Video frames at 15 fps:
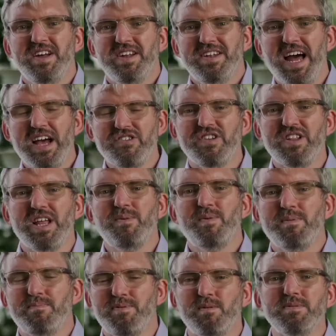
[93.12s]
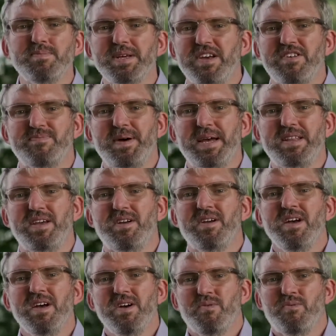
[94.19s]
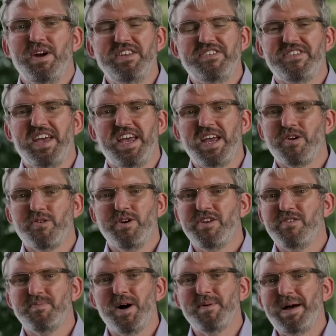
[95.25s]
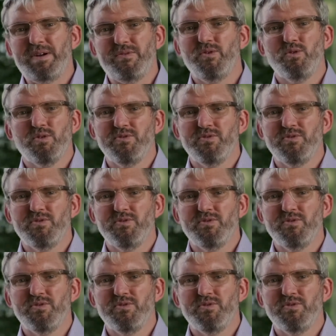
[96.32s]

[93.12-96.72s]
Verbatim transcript: nationally, we're probably expecting rents to increase increase by about 4 or